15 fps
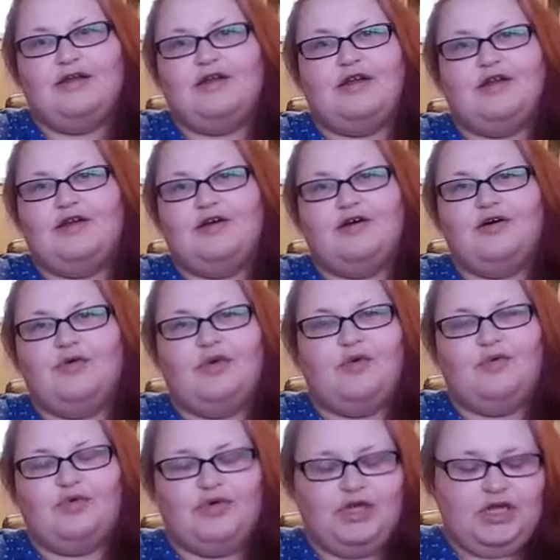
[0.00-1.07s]
we
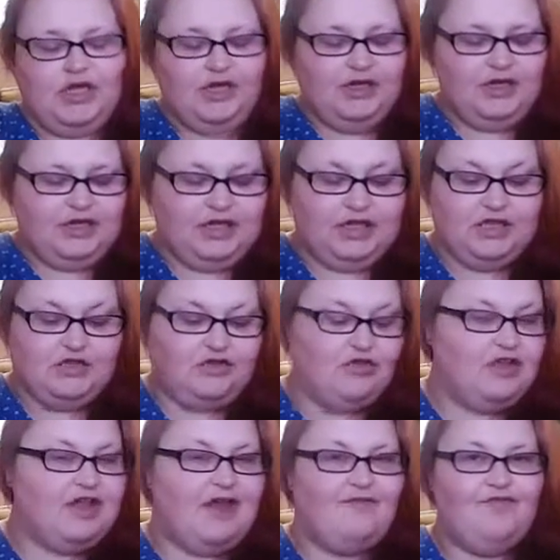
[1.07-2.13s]
would
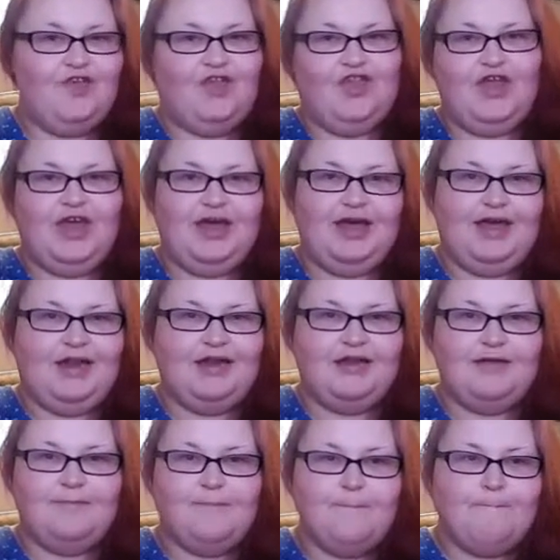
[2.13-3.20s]
discuss everything,
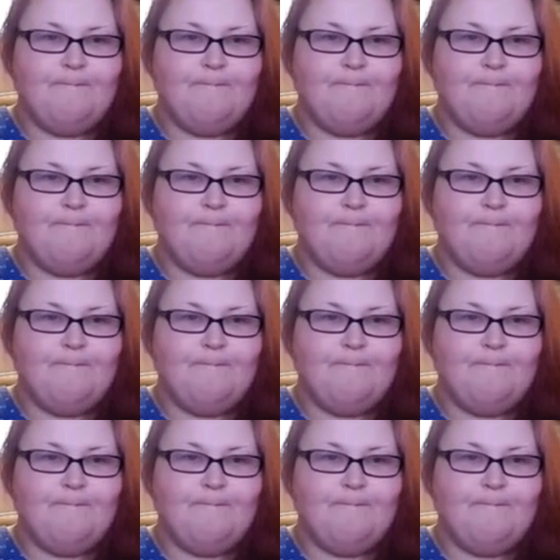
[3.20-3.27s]
and